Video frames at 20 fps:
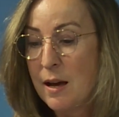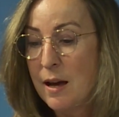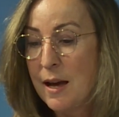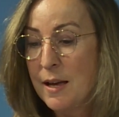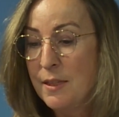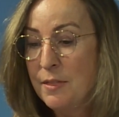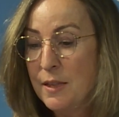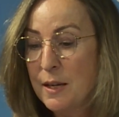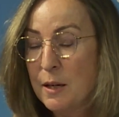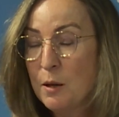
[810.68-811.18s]
I
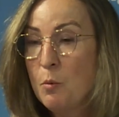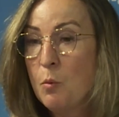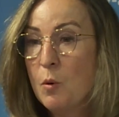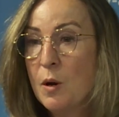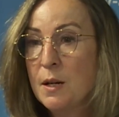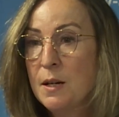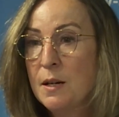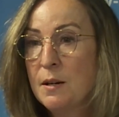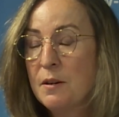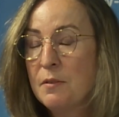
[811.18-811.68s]
think
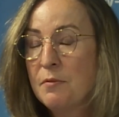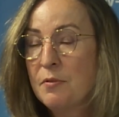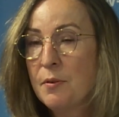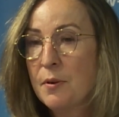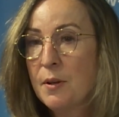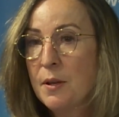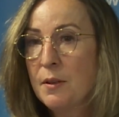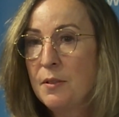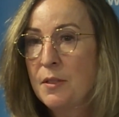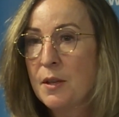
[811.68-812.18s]
one of
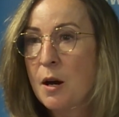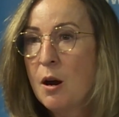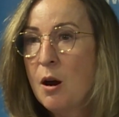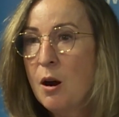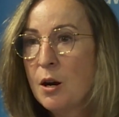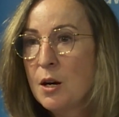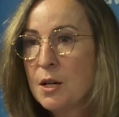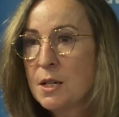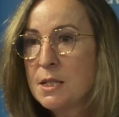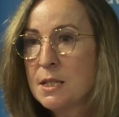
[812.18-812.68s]
the
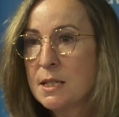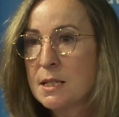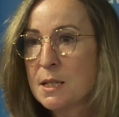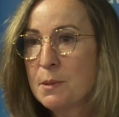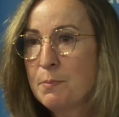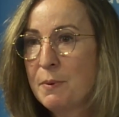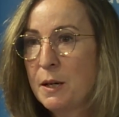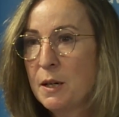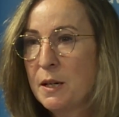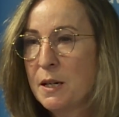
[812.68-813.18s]
hardest
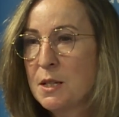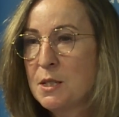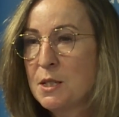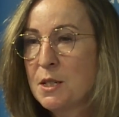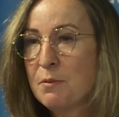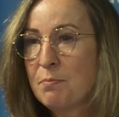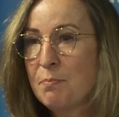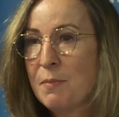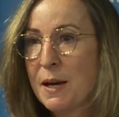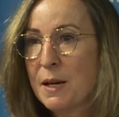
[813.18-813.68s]
experience
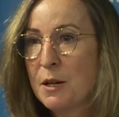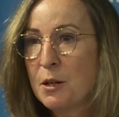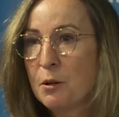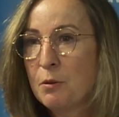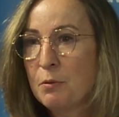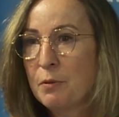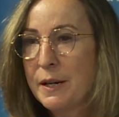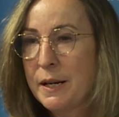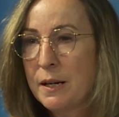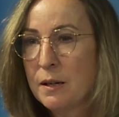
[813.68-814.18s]
of my
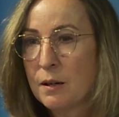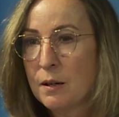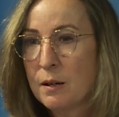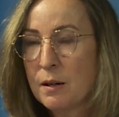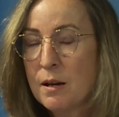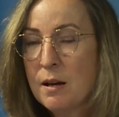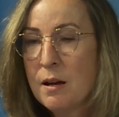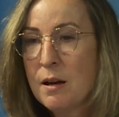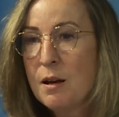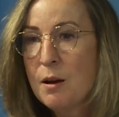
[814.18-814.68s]

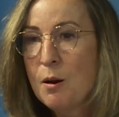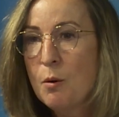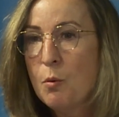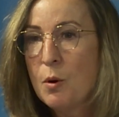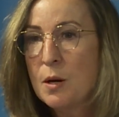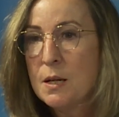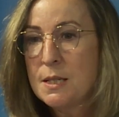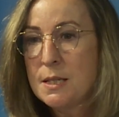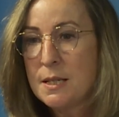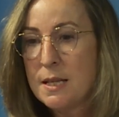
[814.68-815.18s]
career
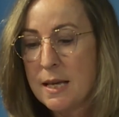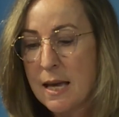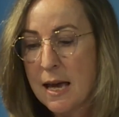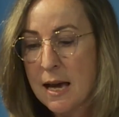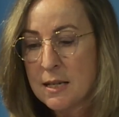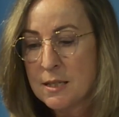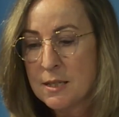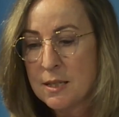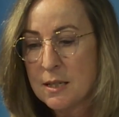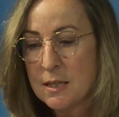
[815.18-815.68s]
was the
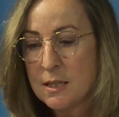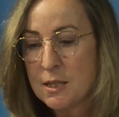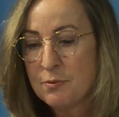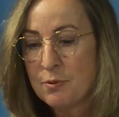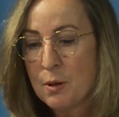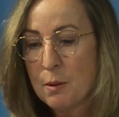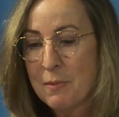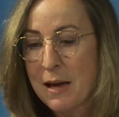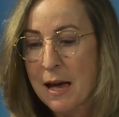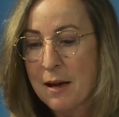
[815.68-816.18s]
exodus
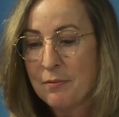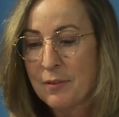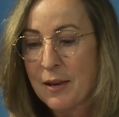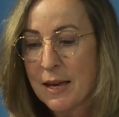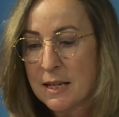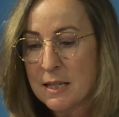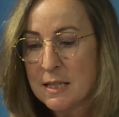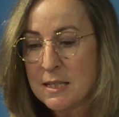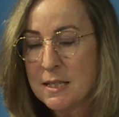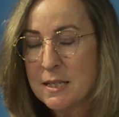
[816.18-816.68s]
from
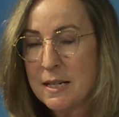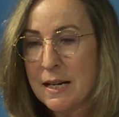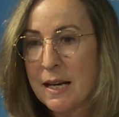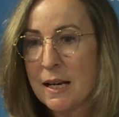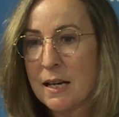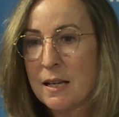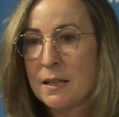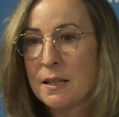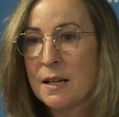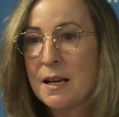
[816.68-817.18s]

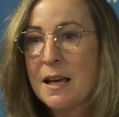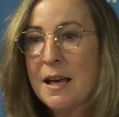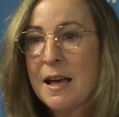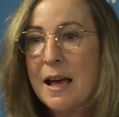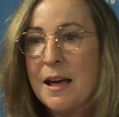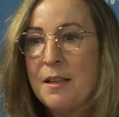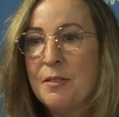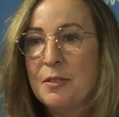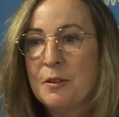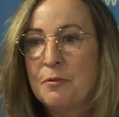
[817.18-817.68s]
Afghanistan
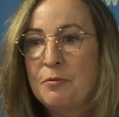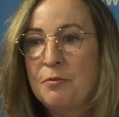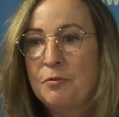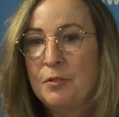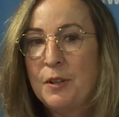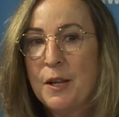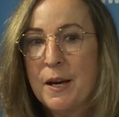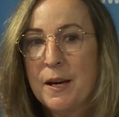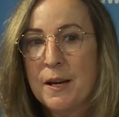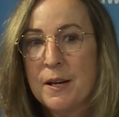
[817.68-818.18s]
and the
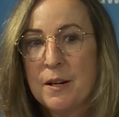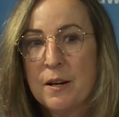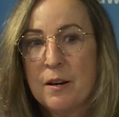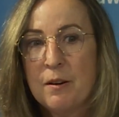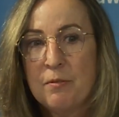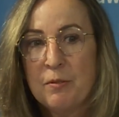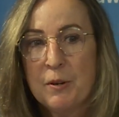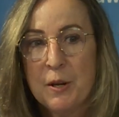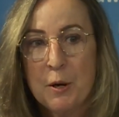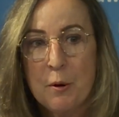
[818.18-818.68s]
flood
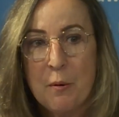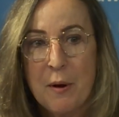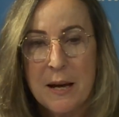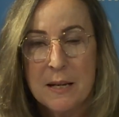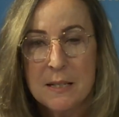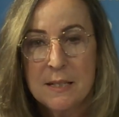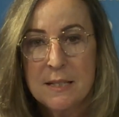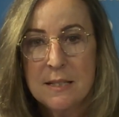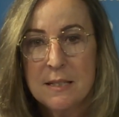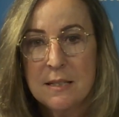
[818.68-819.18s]
of
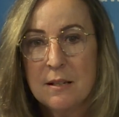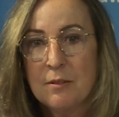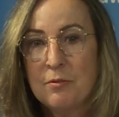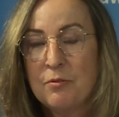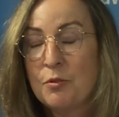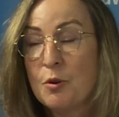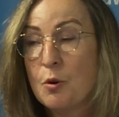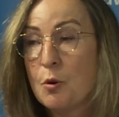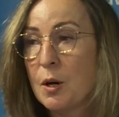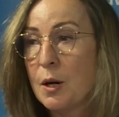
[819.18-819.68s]
requests
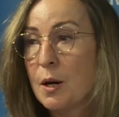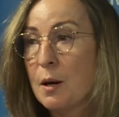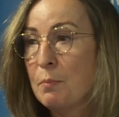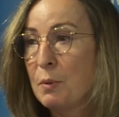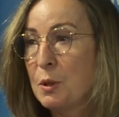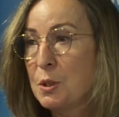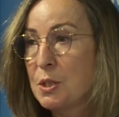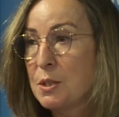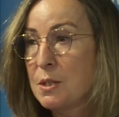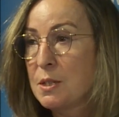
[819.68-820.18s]
for
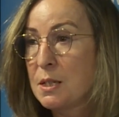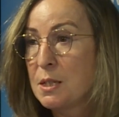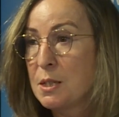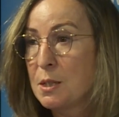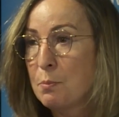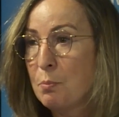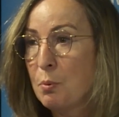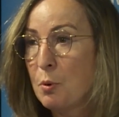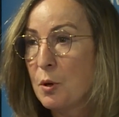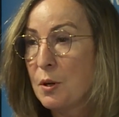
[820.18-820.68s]
emergency
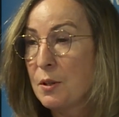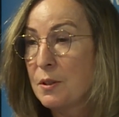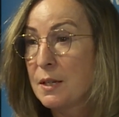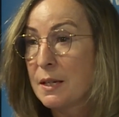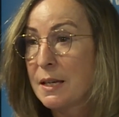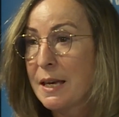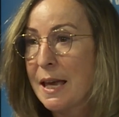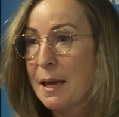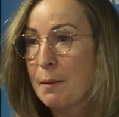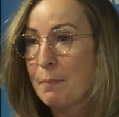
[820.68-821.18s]
support
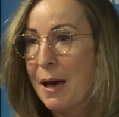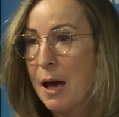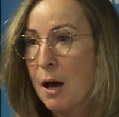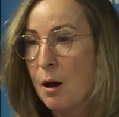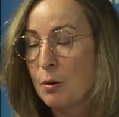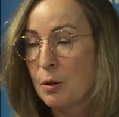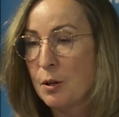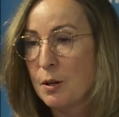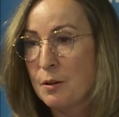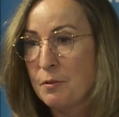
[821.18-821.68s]
that came
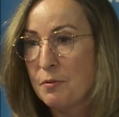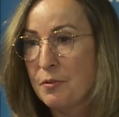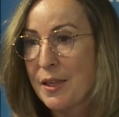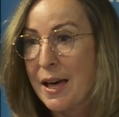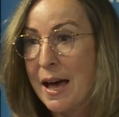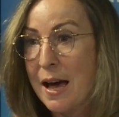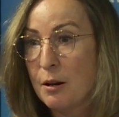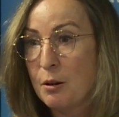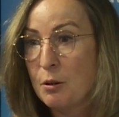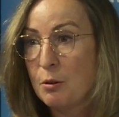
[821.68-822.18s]
out of
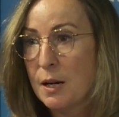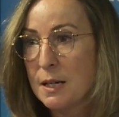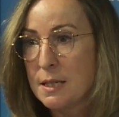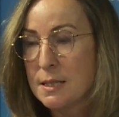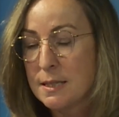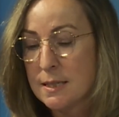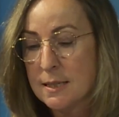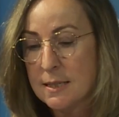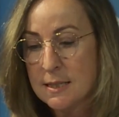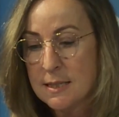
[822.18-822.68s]
that
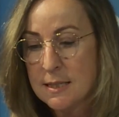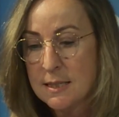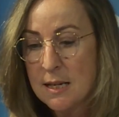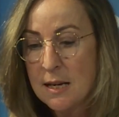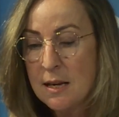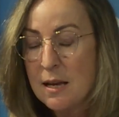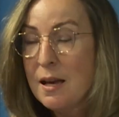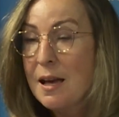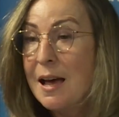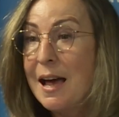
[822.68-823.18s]
crisis.
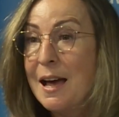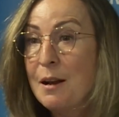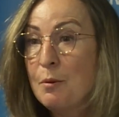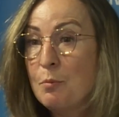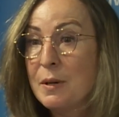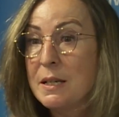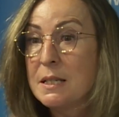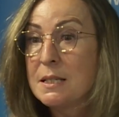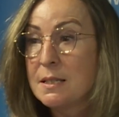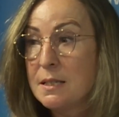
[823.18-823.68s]
And
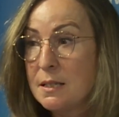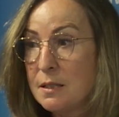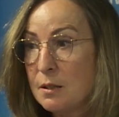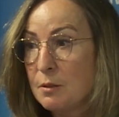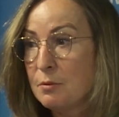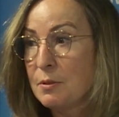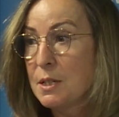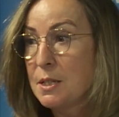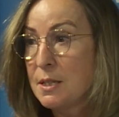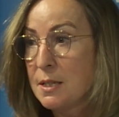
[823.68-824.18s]
we still
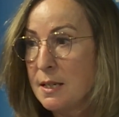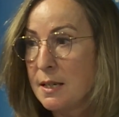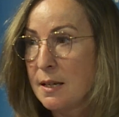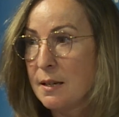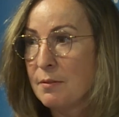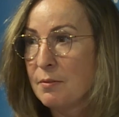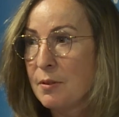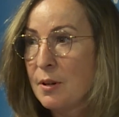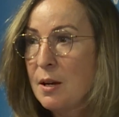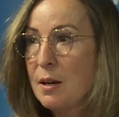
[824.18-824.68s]

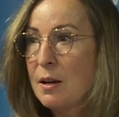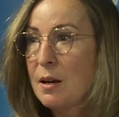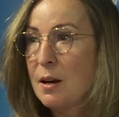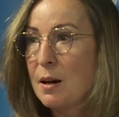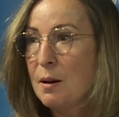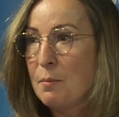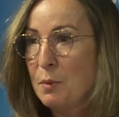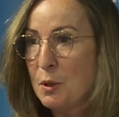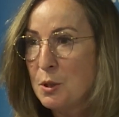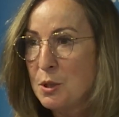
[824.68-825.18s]
receive
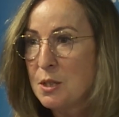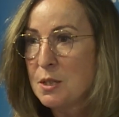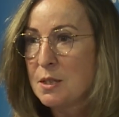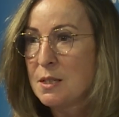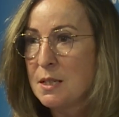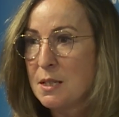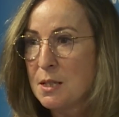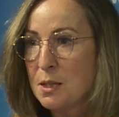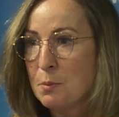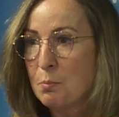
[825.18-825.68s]

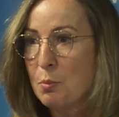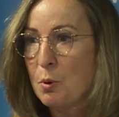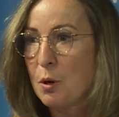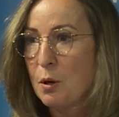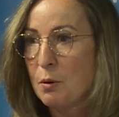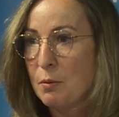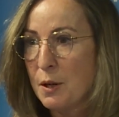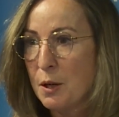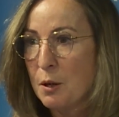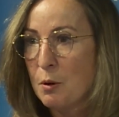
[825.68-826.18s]
emergency
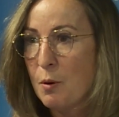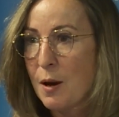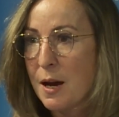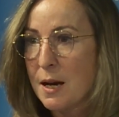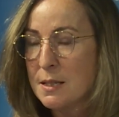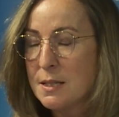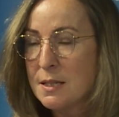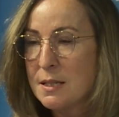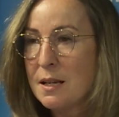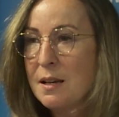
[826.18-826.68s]
support
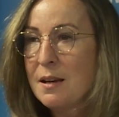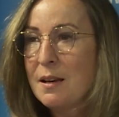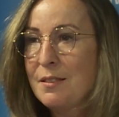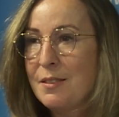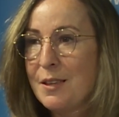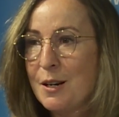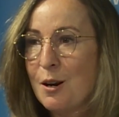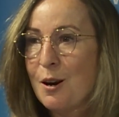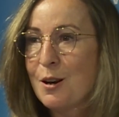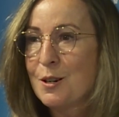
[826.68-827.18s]
requests.
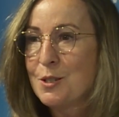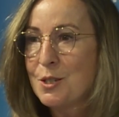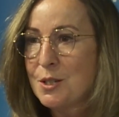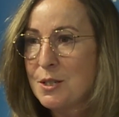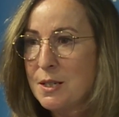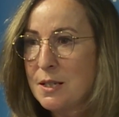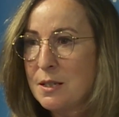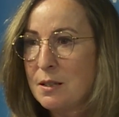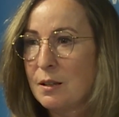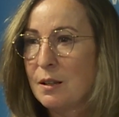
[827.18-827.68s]
There are
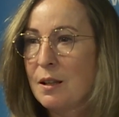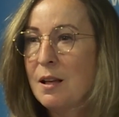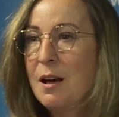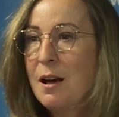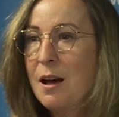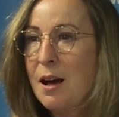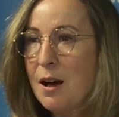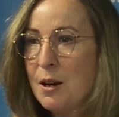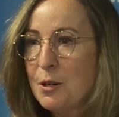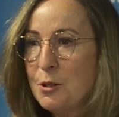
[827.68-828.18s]
still
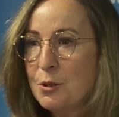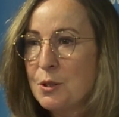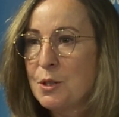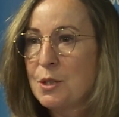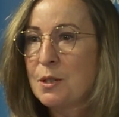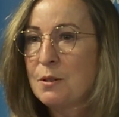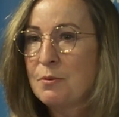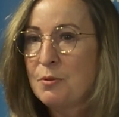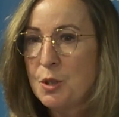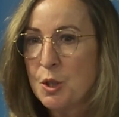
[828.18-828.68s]
hundreds
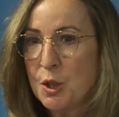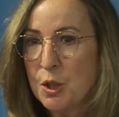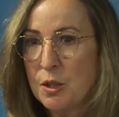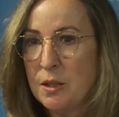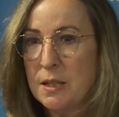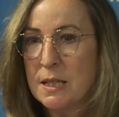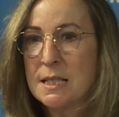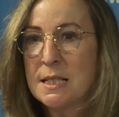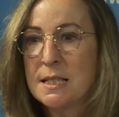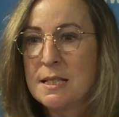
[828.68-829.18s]
of
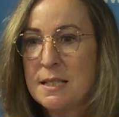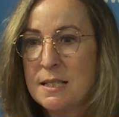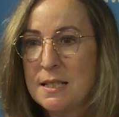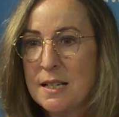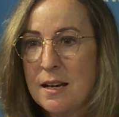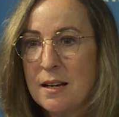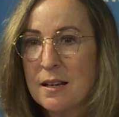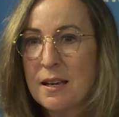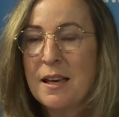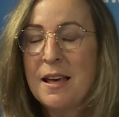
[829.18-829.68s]
journalists
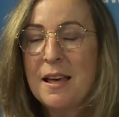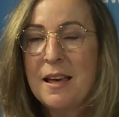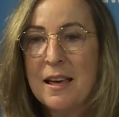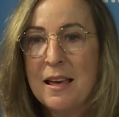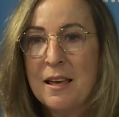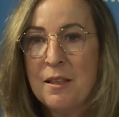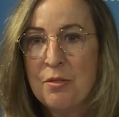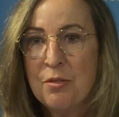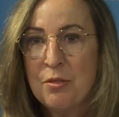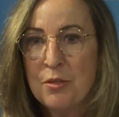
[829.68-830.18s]
stuck
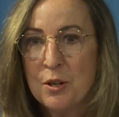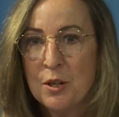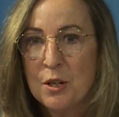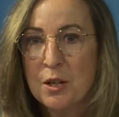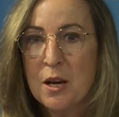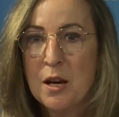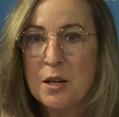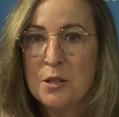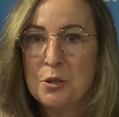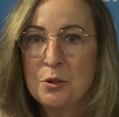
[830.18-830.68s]
in third
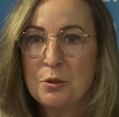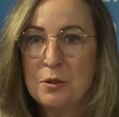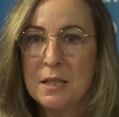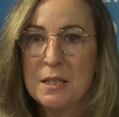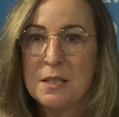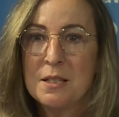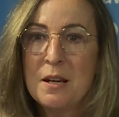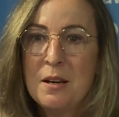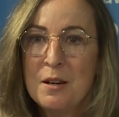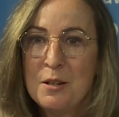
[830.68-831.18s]

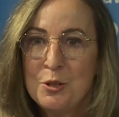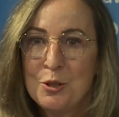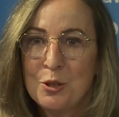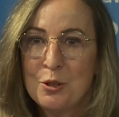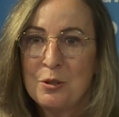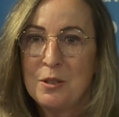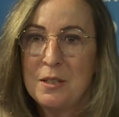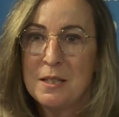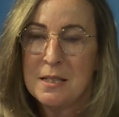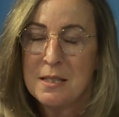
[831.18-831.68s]
countries,
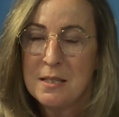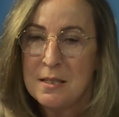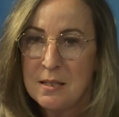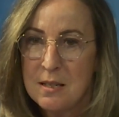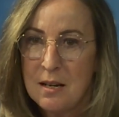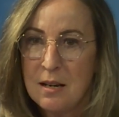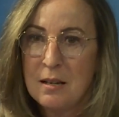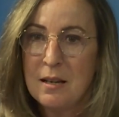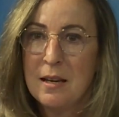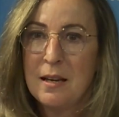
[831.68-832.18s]
journalists
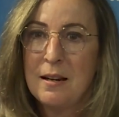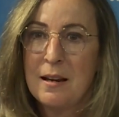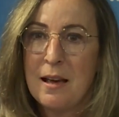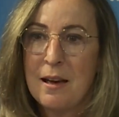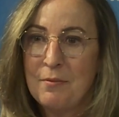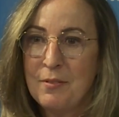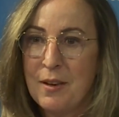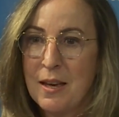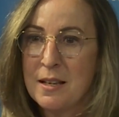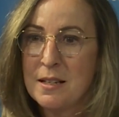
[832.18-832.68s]
stuck in
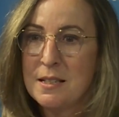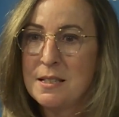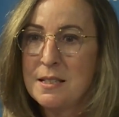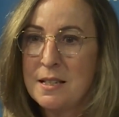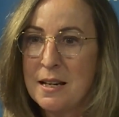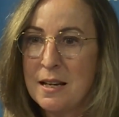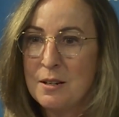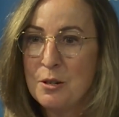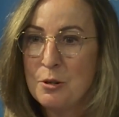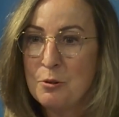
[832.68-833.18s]

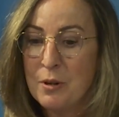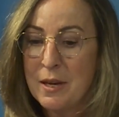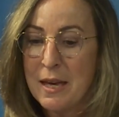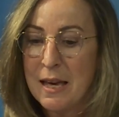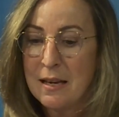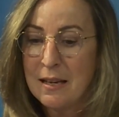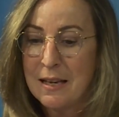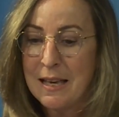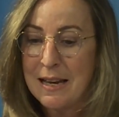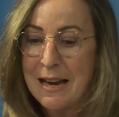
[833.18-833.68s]
Afghanistan who
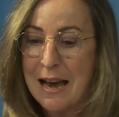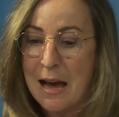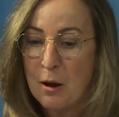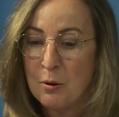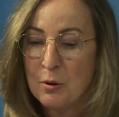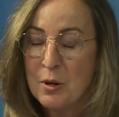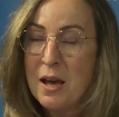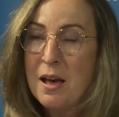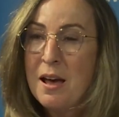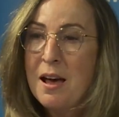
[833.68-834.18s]
can't get
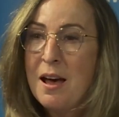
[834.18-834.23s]
out.